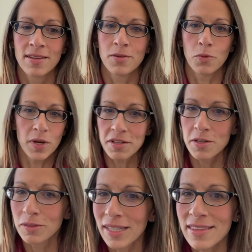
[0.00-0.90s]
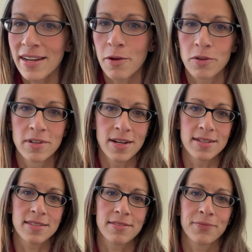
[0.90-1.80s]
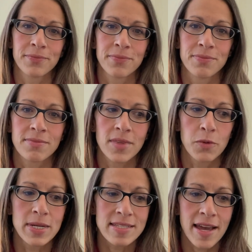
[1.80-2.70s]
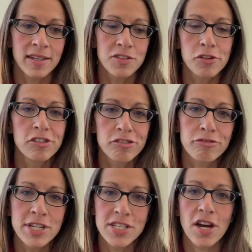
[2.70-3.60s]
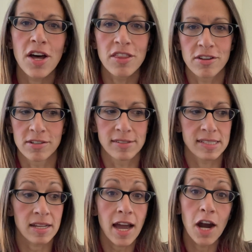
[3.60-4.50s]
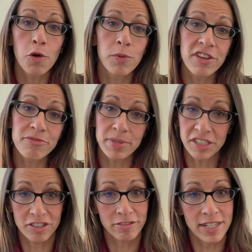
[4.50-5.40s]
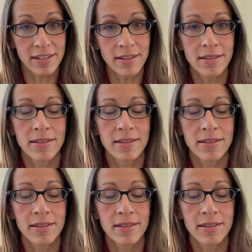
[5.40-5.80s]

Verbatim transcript: Whether you let that out or not, we tend to treat others how we've been treated